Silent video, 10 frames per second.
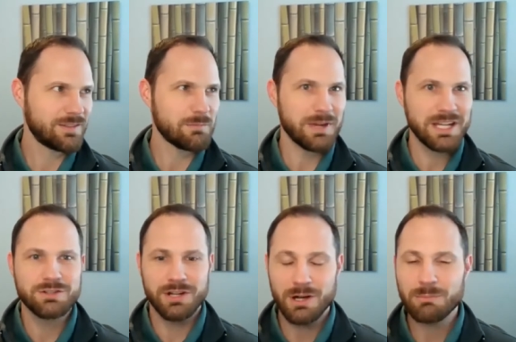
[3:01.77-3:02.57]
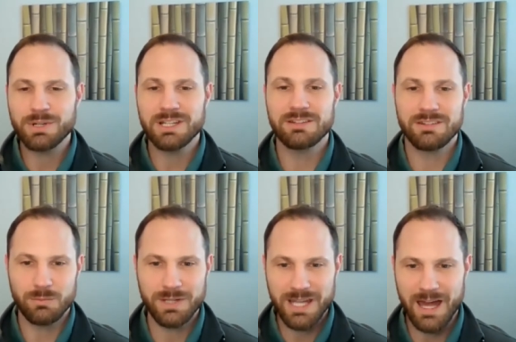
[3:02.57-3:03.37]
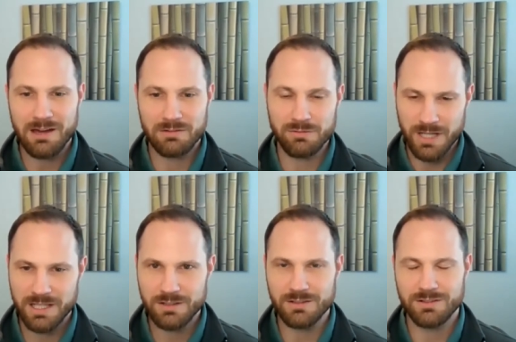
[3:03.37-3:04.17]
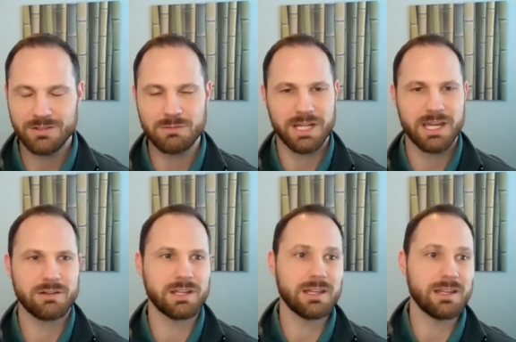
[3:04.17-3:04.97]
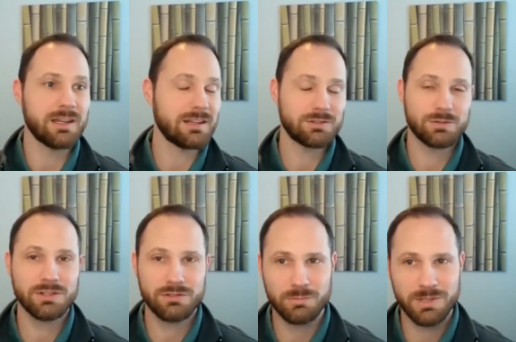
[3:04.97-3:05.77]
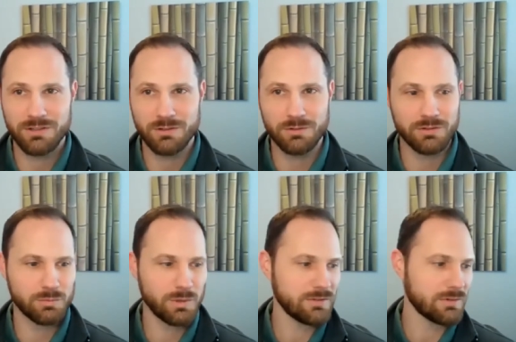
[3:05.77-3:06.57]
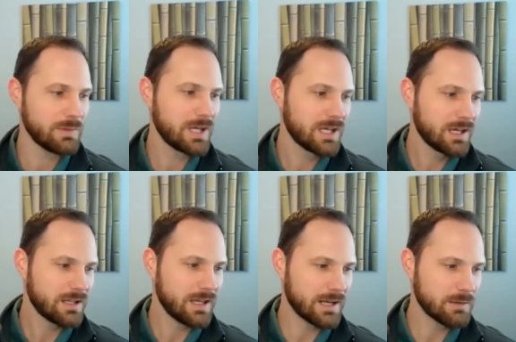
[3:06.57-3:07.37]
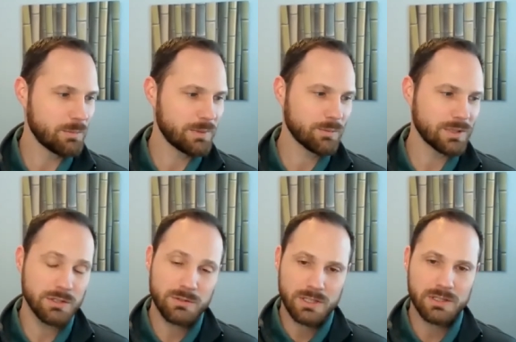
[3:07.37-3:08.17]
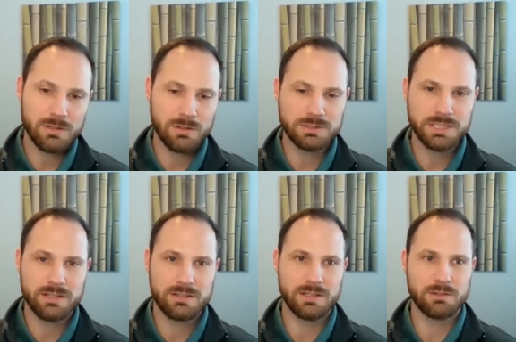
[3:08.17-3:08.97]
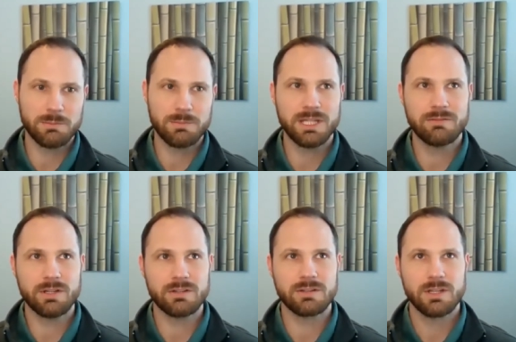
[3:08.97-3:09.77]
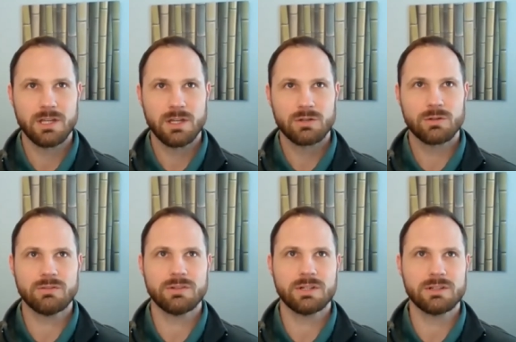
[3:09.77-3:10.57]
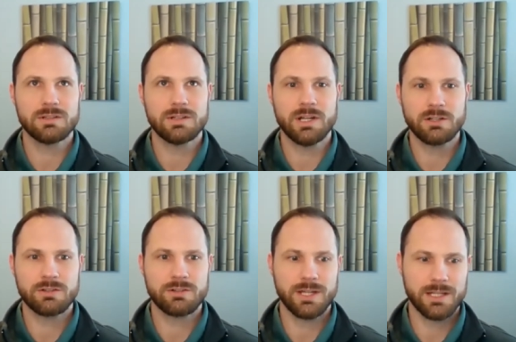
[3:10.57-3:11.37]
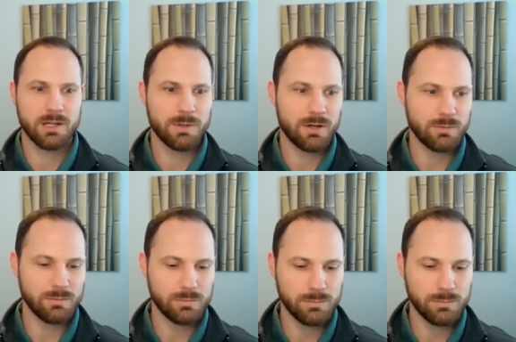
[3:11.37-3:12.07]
the major companies that we have right here in Sonoma County, and traditional medicinals is one of them. And I'm hoping what you can do, Jason, is maybe give us sort of a, an understanding about